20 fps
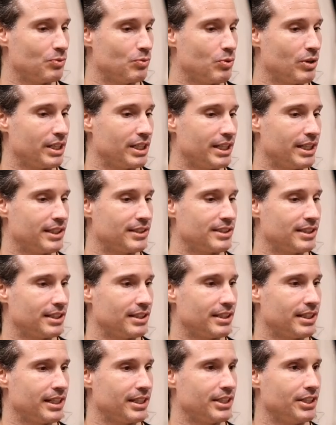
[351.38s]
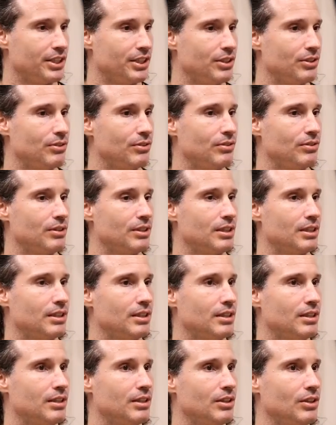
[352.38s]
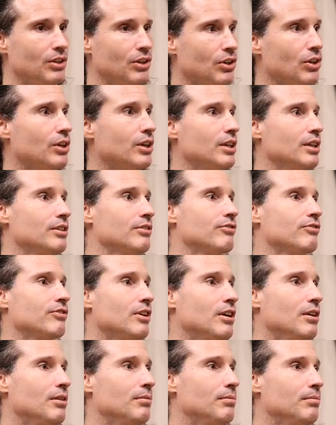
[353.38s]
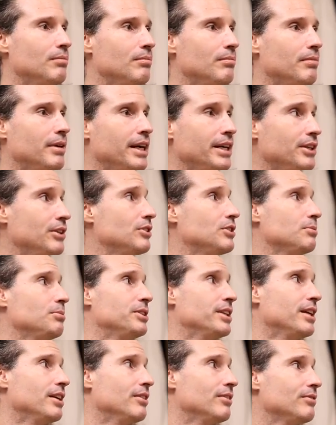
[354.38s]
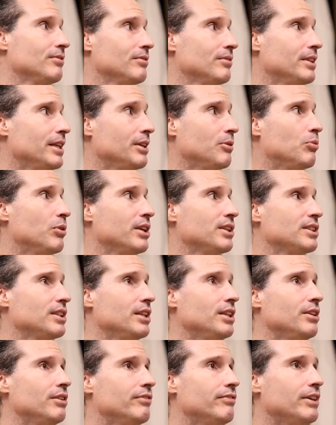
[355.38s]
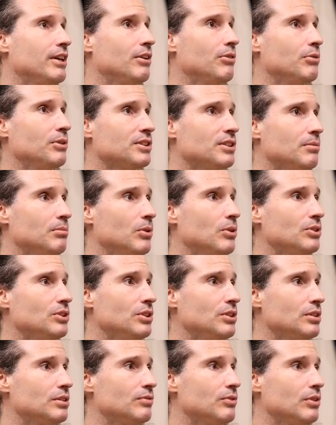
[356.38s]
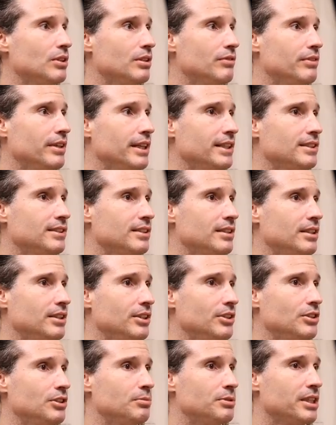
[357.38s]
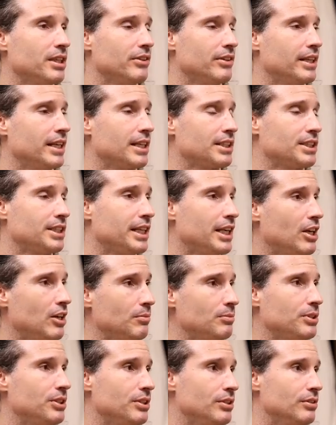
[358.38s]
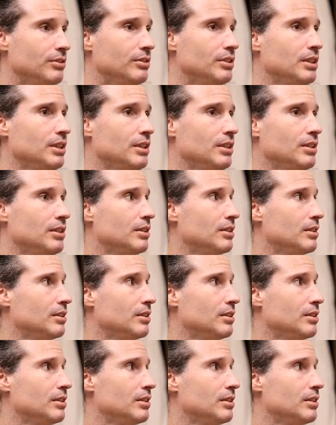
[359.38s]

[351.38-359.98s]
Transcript: What is it that you learned from my YouTube channel? Like, what is it that you found was the most useful advice in the YouTube channel that actually helped you? The most